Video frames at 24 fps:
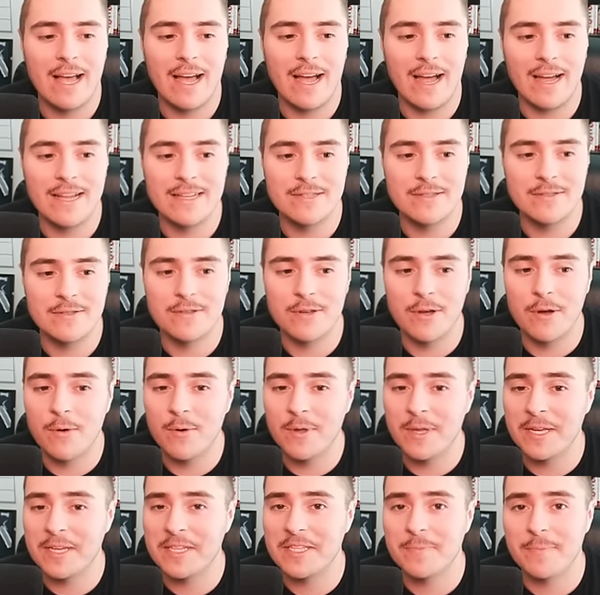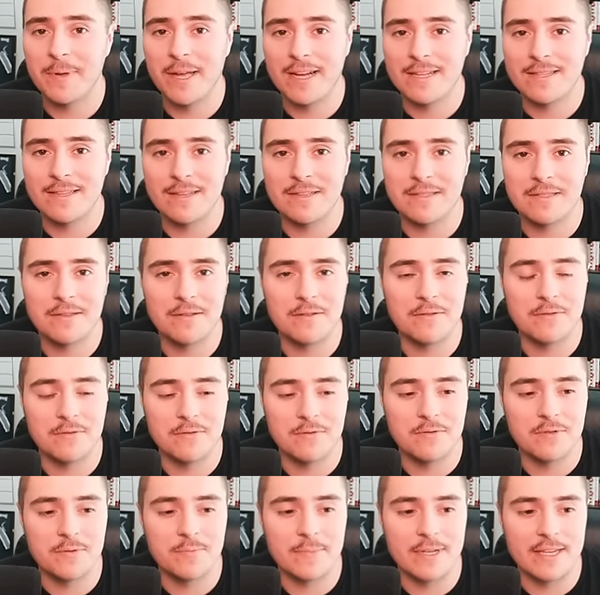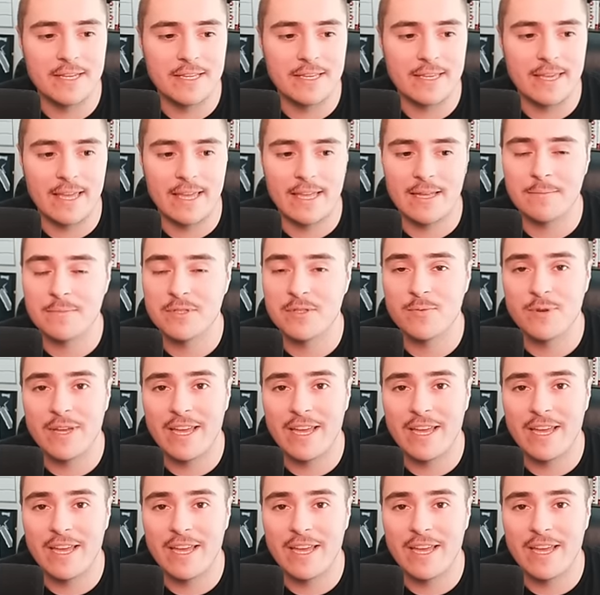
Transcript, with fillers: I don't expect us to lose many games.